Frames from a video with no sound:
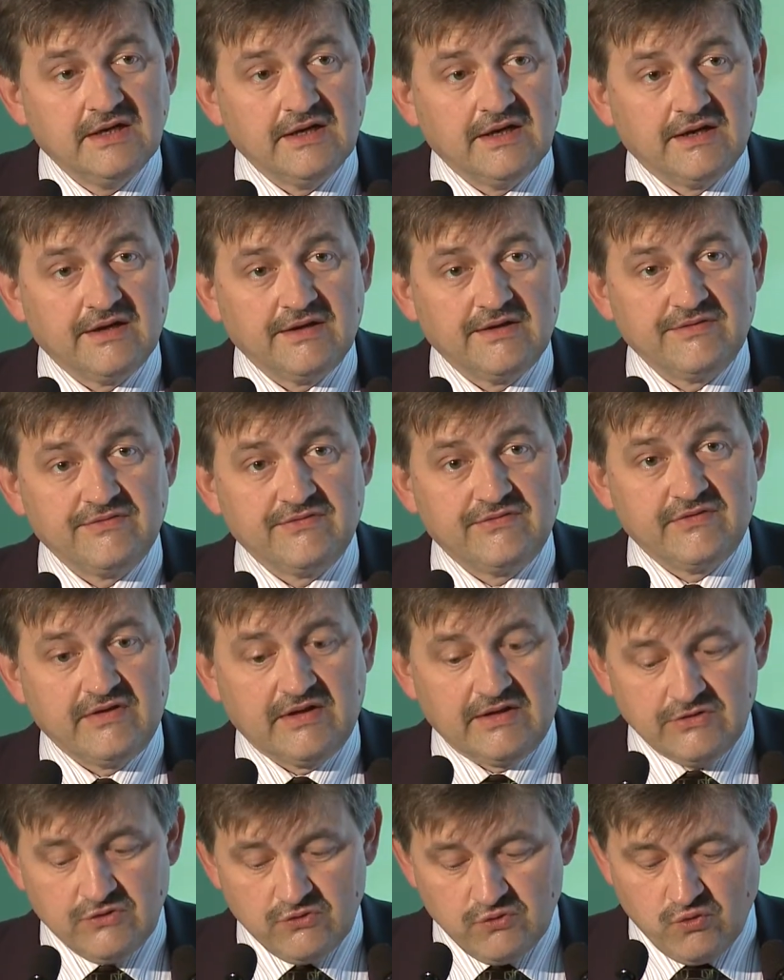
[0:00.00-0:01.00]

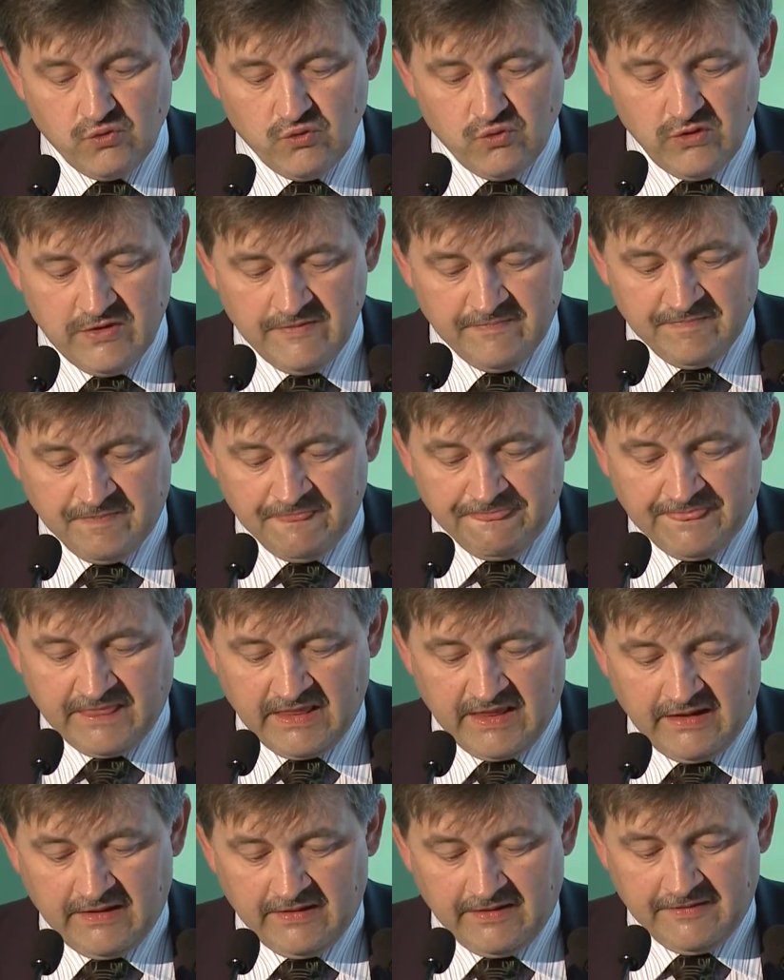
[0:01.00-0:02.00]
the new
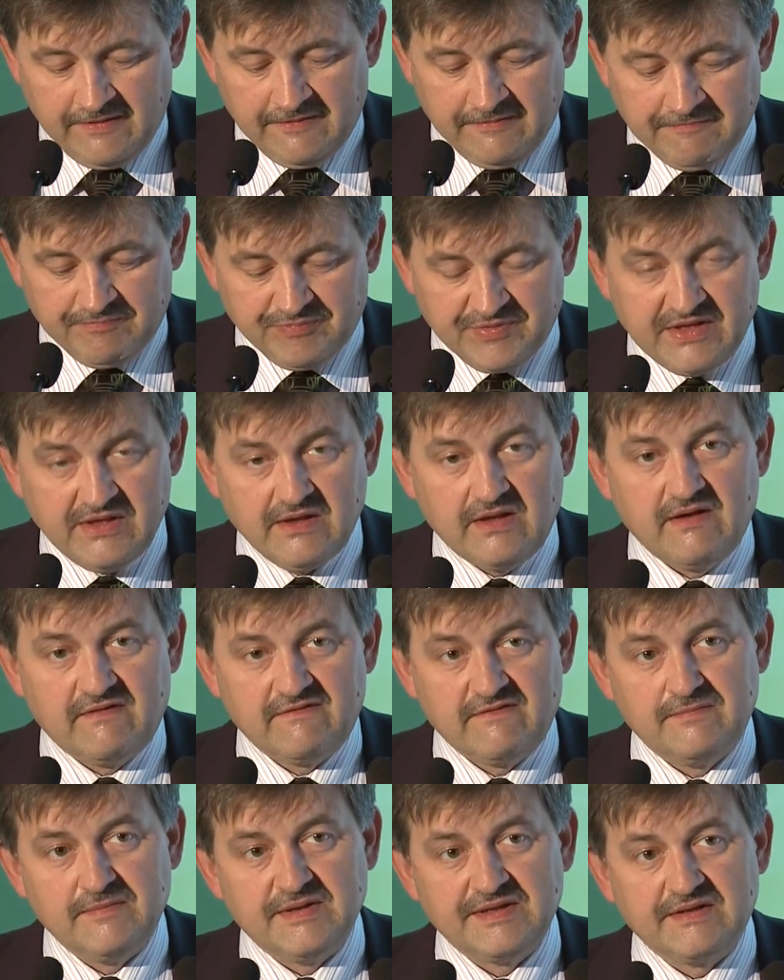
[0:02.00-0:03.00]

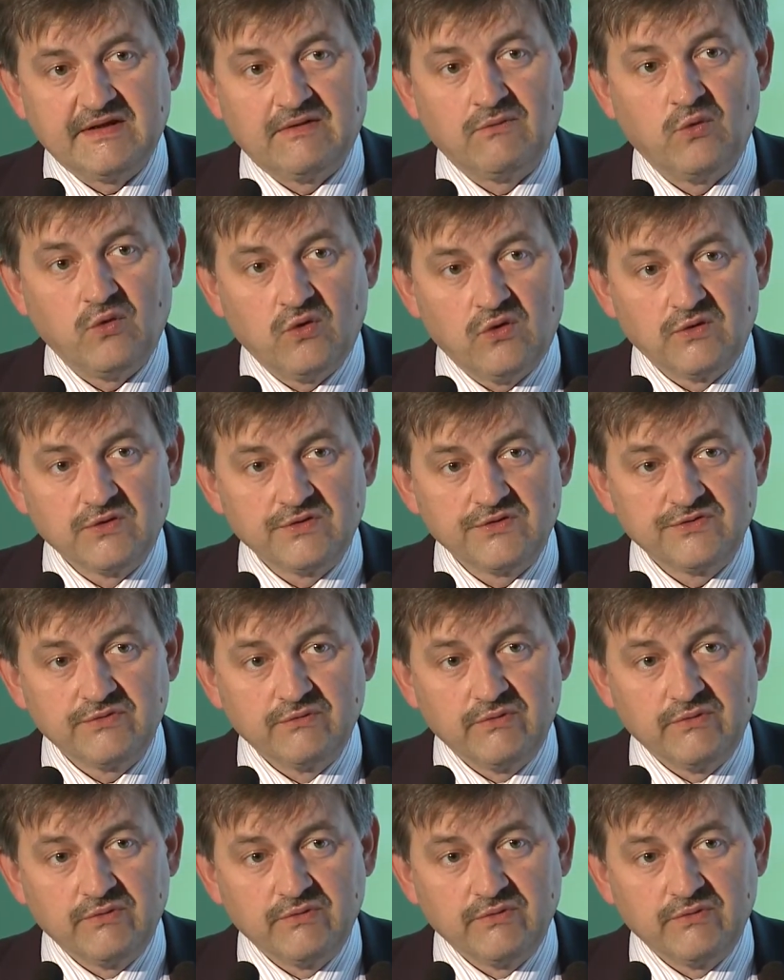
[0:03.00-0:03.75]
e-government awards